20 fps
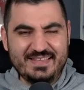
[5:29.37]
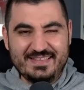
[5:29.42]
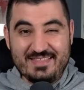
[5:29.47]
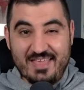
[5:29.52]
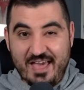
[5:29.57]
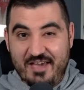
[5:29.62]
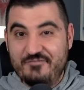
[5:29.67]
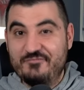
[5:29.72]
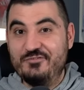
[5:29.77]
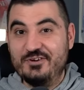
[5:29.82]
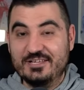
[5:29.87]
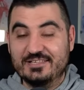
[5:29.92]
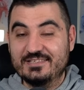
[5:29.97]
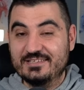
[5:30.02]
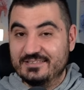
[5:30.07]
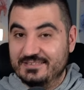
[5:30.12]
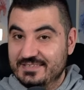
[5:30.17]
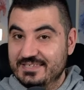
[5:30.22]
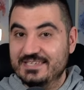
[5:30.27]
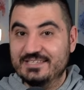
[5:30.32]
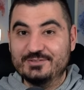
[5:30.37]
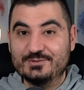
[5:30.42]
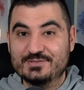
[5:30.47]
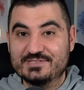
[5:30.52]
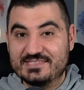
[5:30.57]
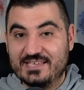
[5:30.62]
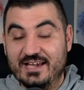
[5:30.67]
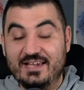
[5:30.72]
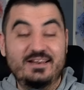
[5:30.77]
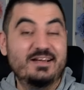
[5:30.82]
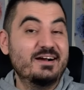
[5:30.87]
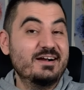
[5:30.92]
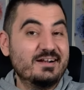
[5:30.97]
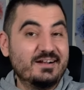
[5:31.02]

we definitely need to sign